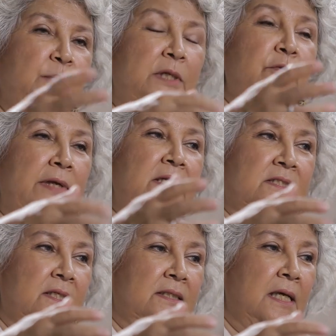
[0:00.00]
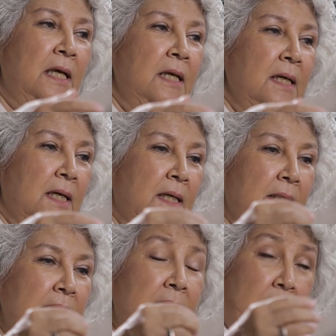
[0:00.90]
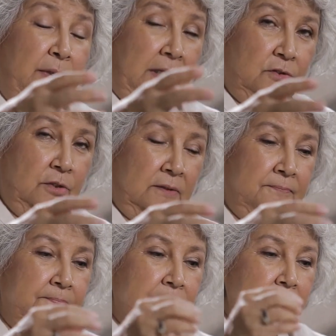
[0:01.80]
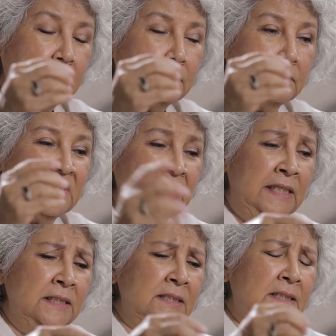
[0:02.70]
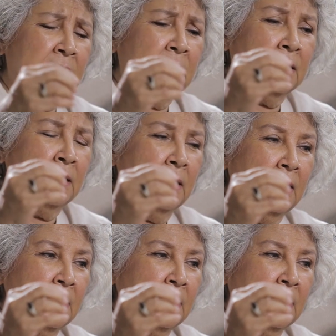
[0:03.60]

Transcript: to be created in a production is the